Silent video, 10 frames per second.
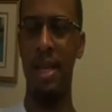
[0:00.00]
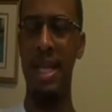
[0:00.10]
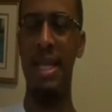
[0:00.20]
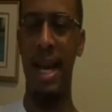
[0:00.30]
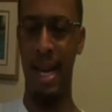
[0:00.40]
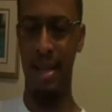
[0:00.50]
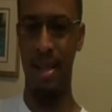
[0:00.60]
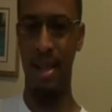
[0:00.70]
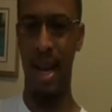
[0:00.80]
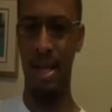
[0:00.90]

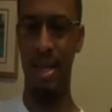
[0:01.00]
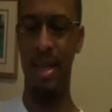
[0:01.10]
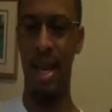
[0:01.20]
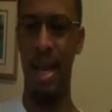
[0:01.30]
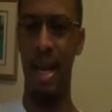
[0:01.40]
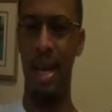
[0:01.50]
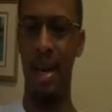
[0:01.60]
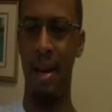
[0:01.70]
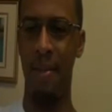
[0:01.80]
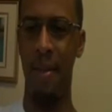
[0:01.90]
concise, I should say, and
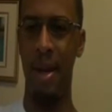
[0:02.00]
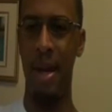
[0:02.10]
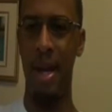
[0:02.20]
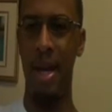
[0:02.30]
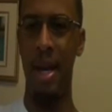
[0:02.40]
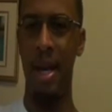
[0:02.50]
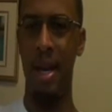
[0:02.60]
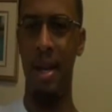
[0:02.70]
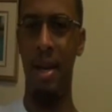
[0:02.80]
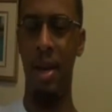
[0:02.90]

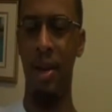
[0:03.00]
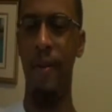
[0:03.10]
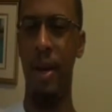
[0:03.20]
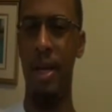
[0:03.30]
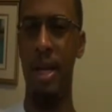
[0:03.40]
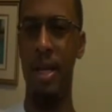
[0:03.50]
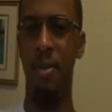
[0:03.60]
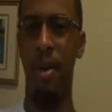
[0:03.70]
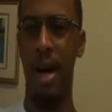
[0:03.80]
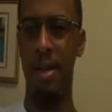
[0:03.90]
it
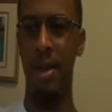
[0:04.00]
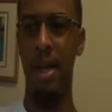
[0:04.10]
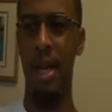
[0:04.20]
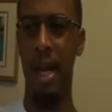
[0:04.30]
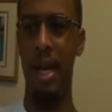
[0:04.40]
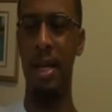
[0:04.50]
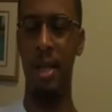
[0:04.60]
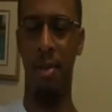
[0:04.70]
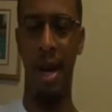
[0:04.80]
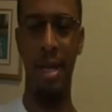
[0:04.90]
surprised me, and it
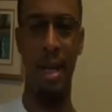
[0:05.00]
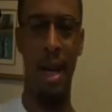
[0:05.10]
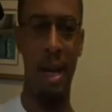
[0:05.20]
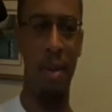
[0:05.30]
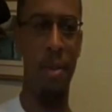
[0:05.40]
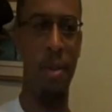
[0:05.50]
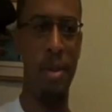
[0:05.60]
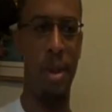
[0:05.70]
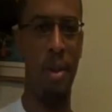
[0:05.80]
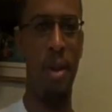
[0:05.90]
surprised a lot of people.
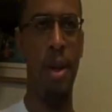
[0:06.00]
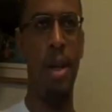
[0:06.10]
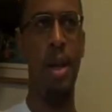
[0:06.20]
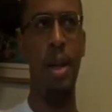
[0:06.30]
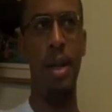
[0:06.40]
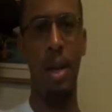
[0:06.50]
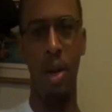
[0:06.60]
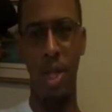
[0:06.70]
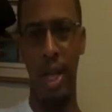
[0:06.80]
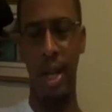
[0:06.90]
So
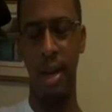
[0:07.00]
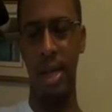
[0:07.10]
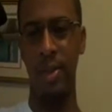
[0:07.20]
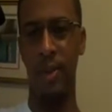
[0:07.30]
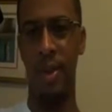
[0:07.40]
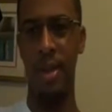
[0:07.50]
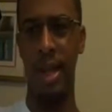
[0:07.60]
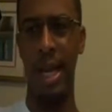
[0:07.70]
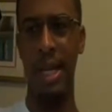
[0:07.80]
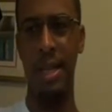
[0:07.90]
go check out X-Men First
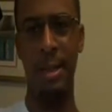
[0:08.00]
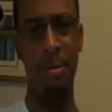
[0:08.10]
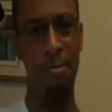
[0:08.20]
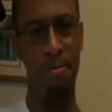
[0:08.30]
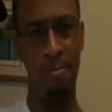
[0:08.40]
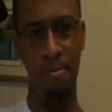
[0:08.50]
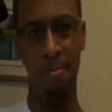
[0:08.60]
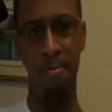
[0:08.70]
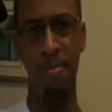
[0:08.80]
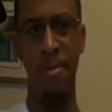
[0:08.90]
Class
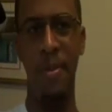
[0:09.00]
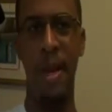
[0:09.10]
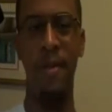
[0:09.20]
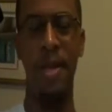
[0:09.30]
if you